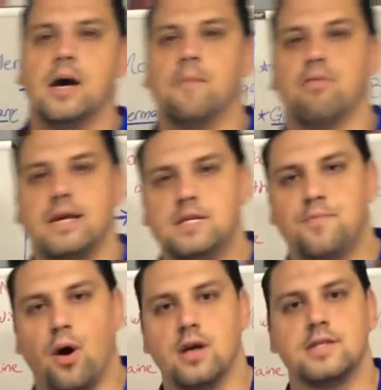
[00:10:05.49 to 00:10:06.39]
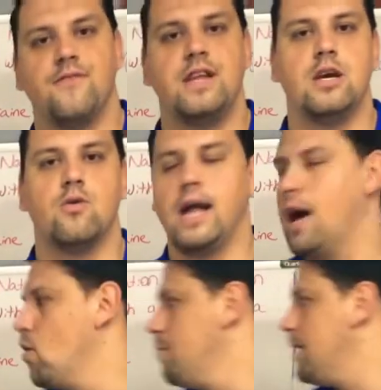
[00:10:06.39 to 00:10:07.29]
please pause the video
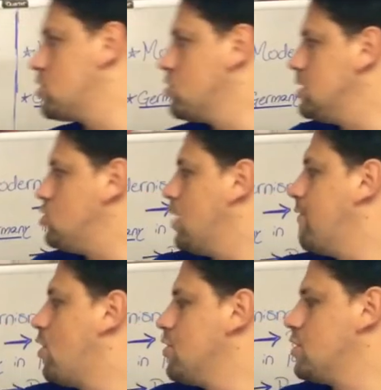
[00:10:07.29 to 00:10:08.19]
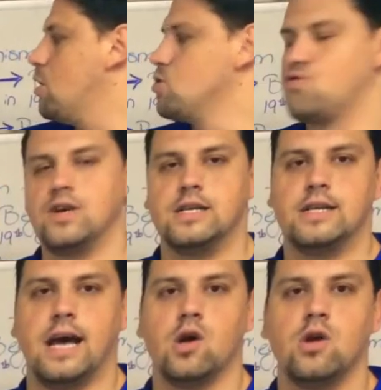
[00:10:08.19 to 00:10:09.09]
now and make sure that you have all the notes written
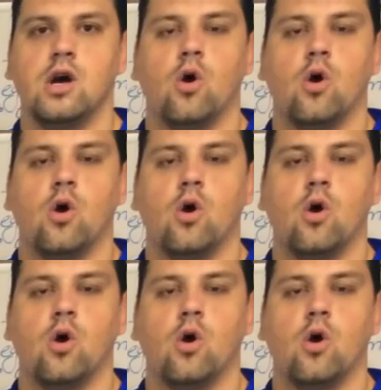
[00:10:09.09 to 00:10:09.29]
down,